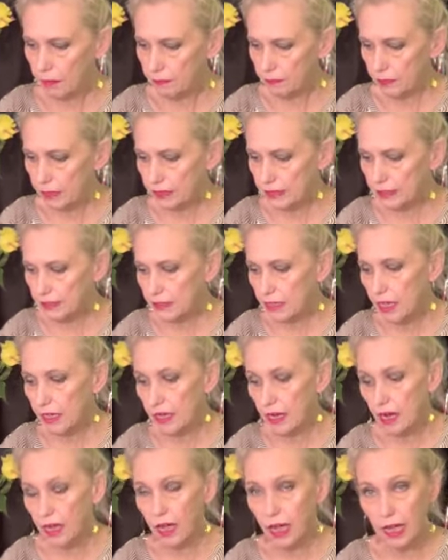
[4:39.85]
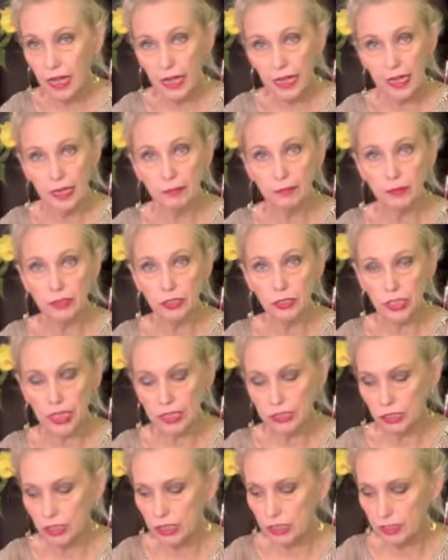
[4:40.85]
This has got a high
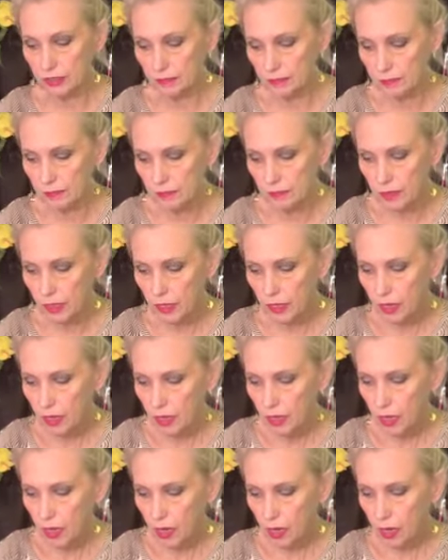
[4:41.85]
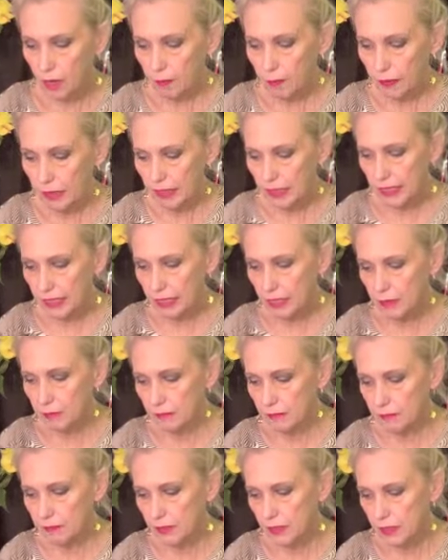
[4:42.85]
projection, a
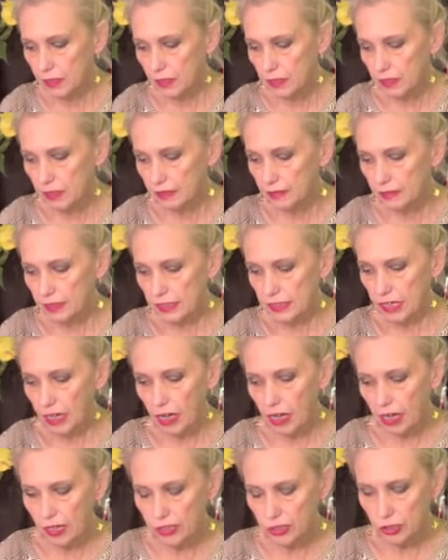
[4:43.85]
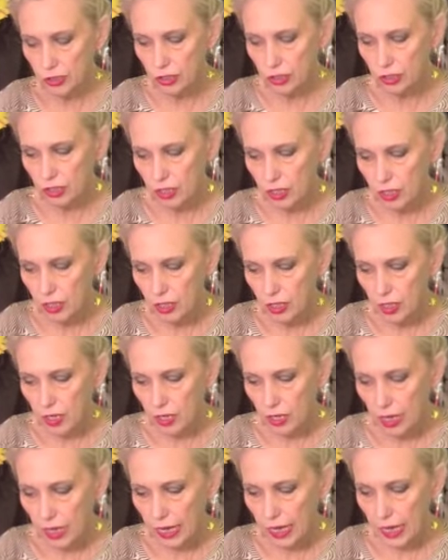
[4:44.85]
medium sillage,
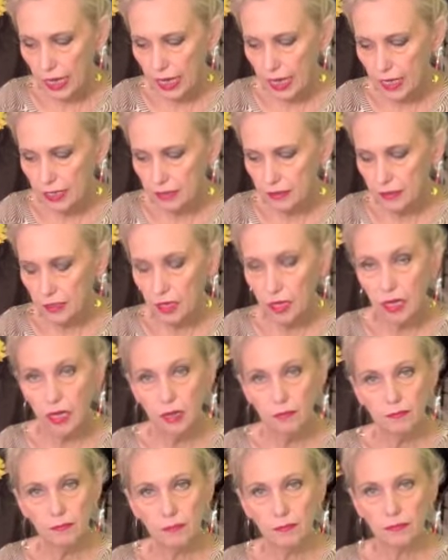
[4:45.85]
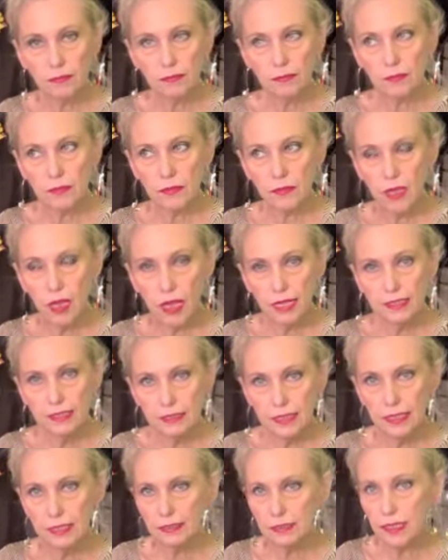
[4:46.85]
and I'd
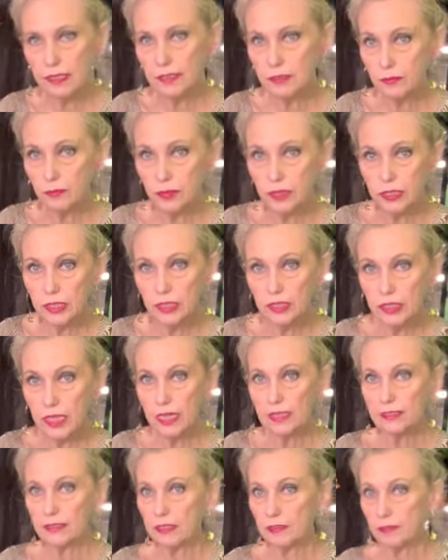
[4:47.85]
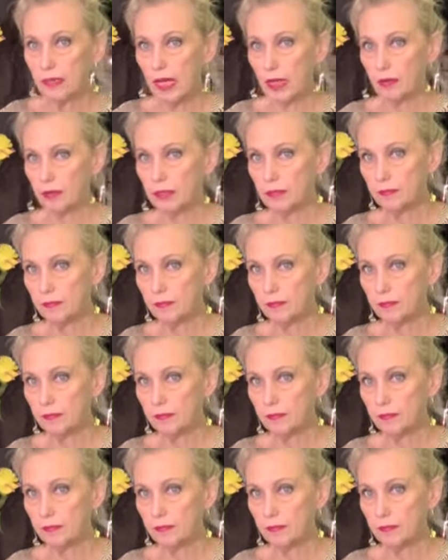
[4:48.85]
say it's got some pretty good lasting power.